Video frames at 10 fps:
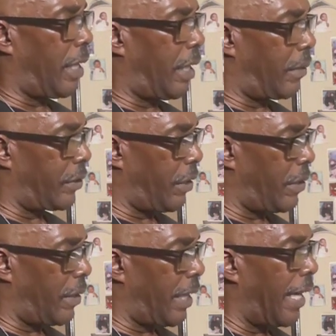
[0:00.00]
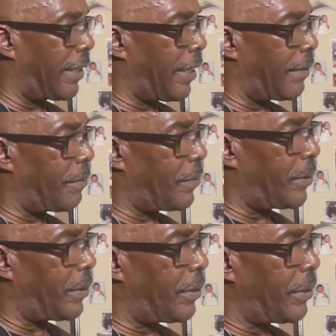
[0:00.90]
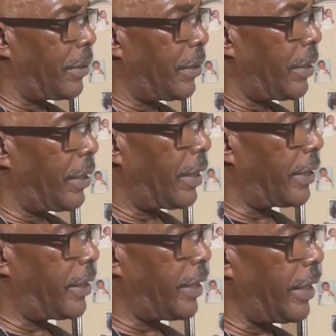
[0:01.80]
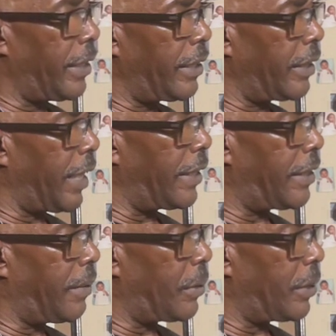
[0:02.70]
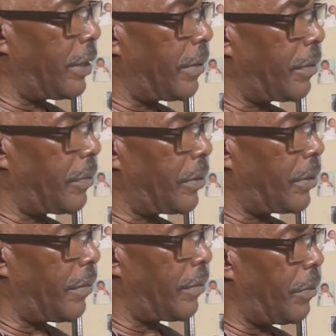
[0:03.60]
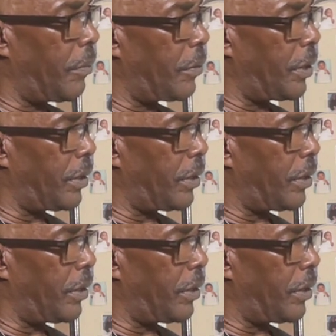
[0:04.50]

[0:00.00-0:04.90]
no, I let's see, the Knights Templar, the female,